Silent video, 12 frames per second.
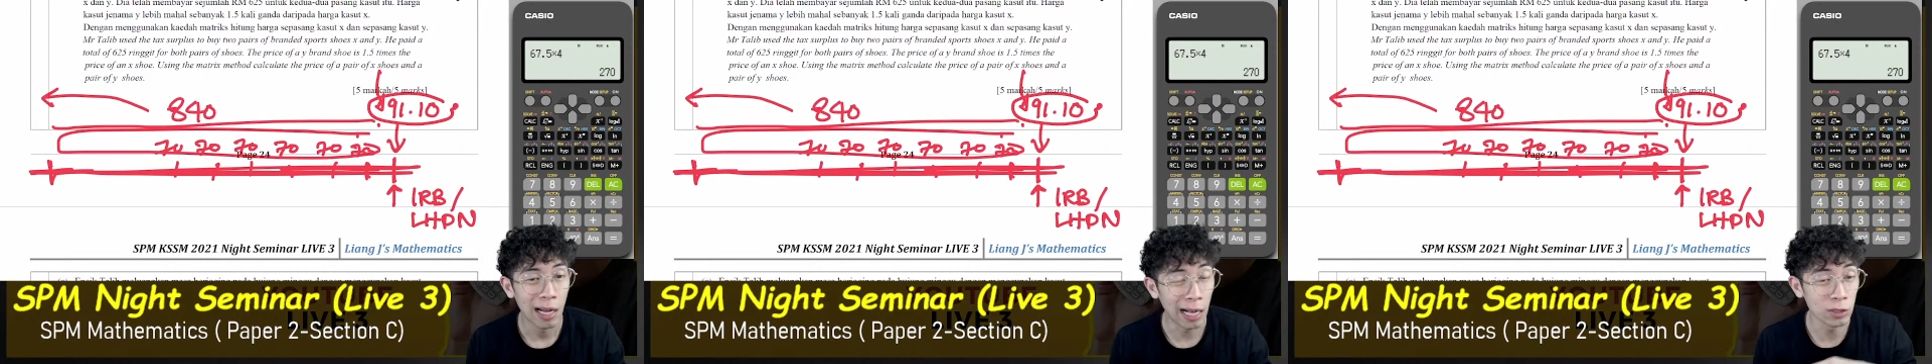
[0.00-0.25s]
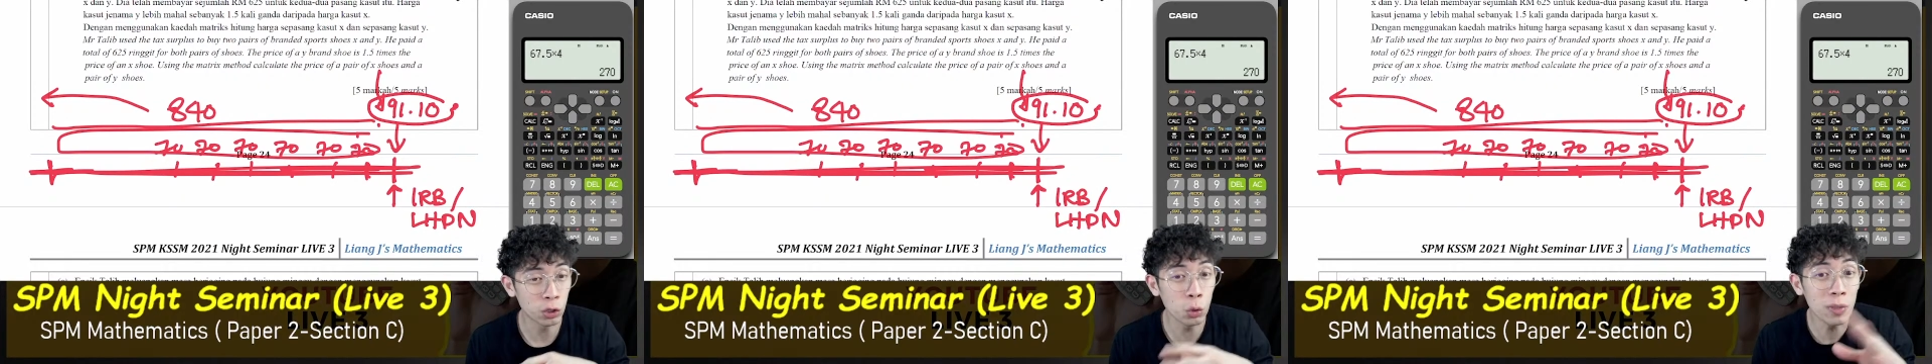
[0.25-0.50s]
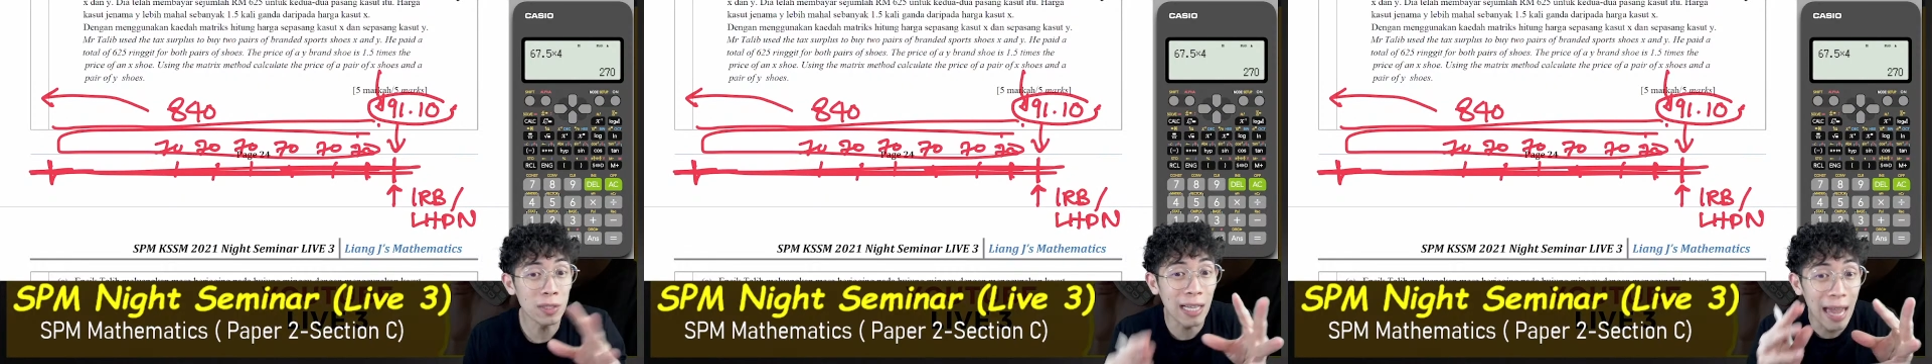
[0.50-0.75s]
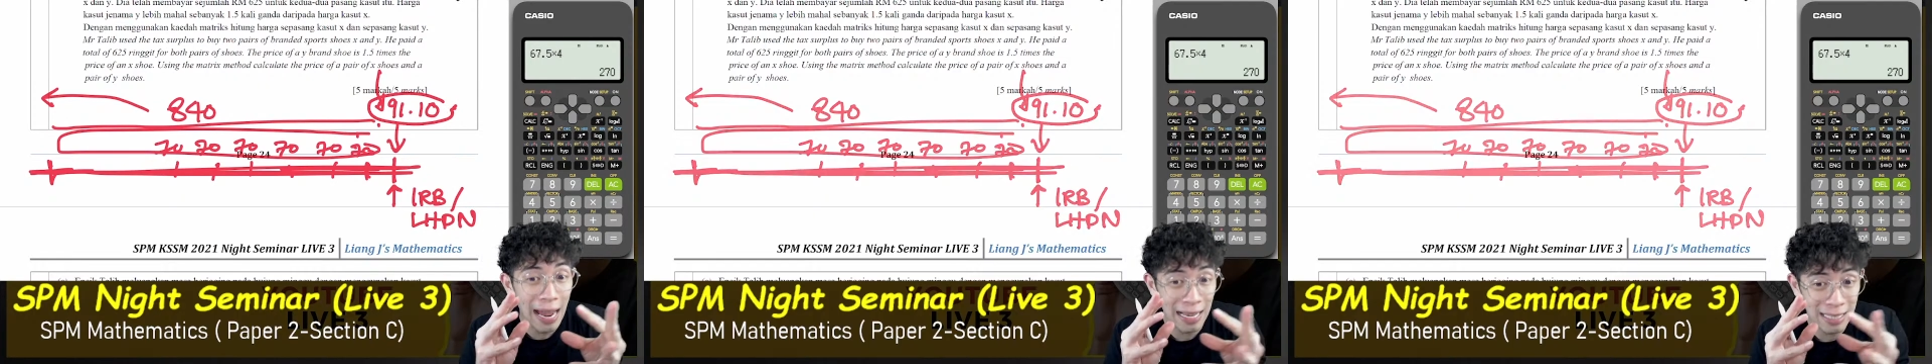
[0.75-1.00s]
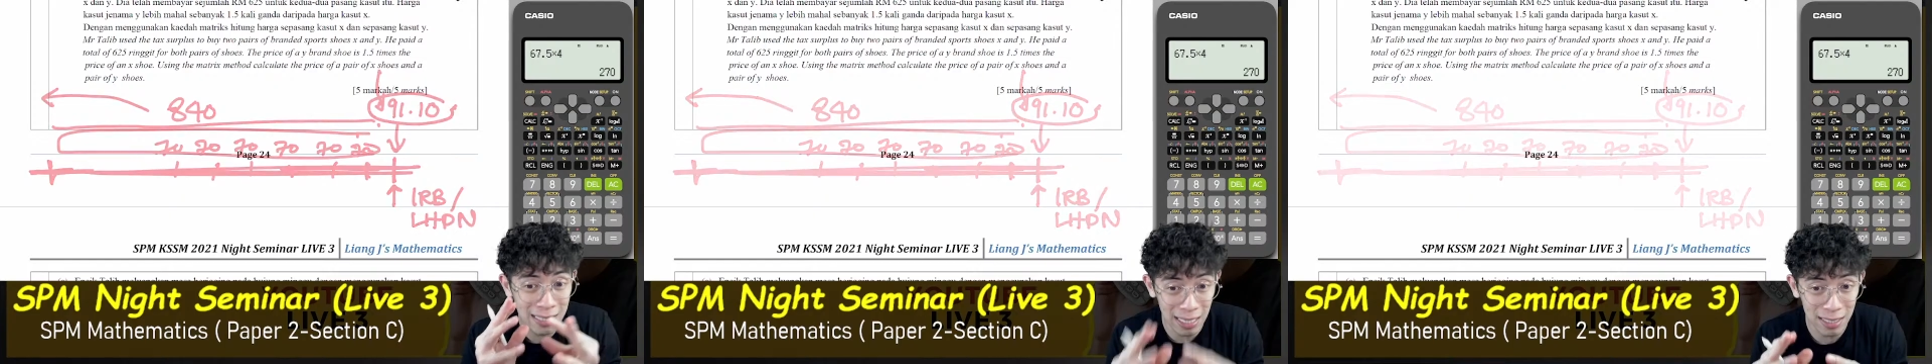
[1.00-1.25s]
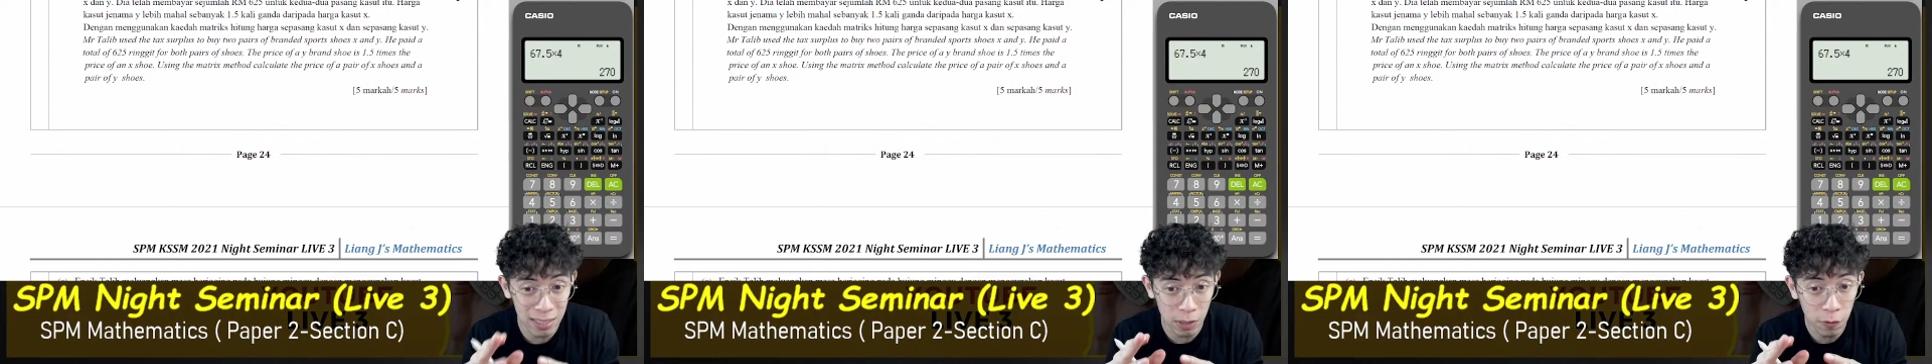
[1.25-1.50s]
So the
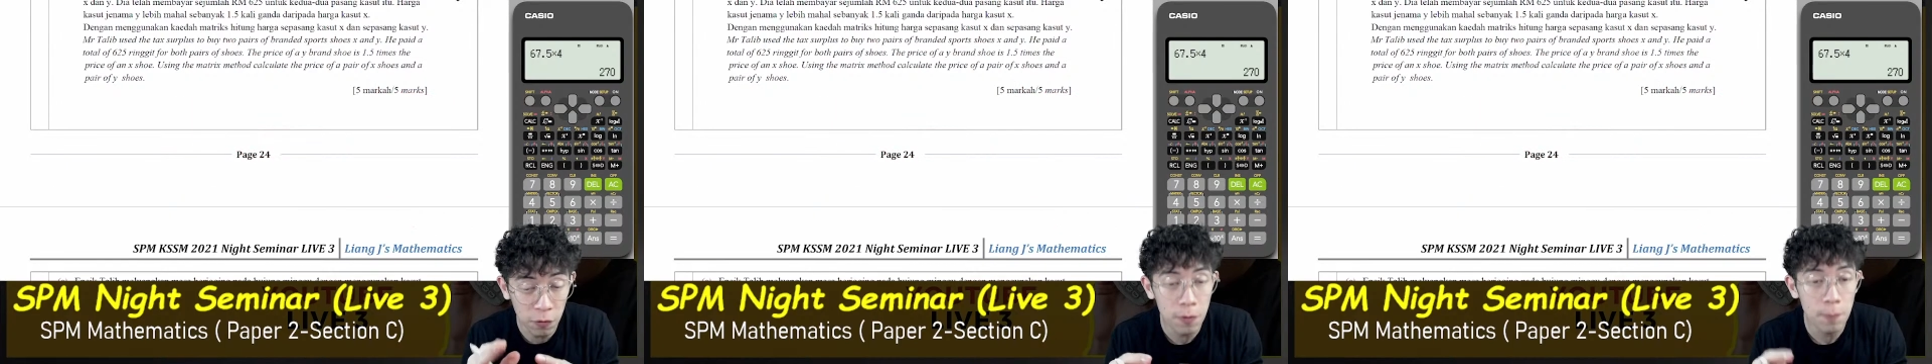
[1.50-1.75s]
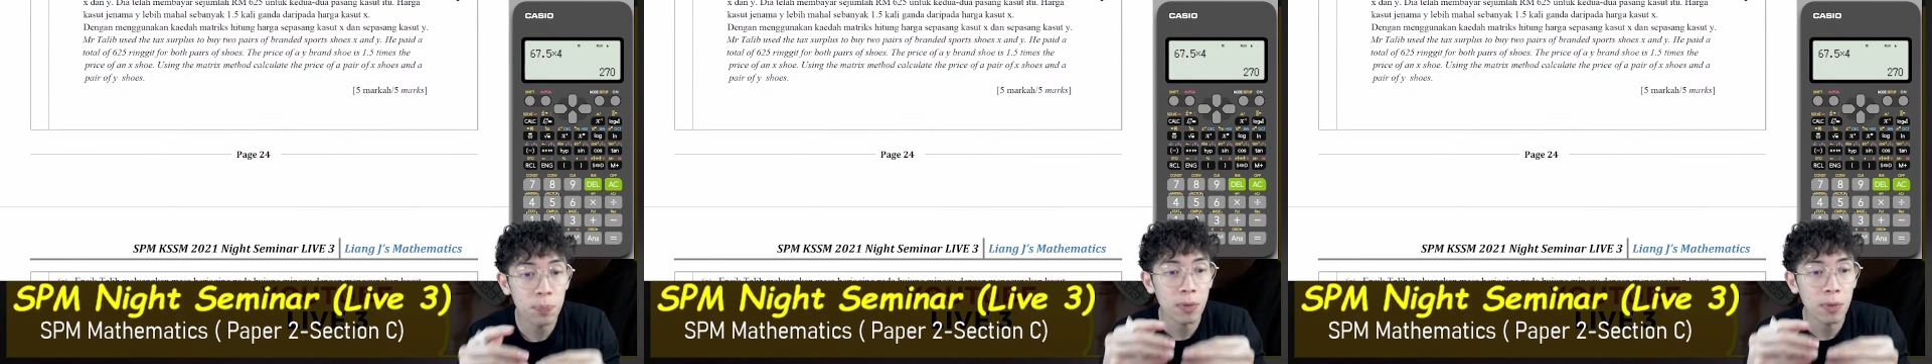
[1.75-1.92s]
excessive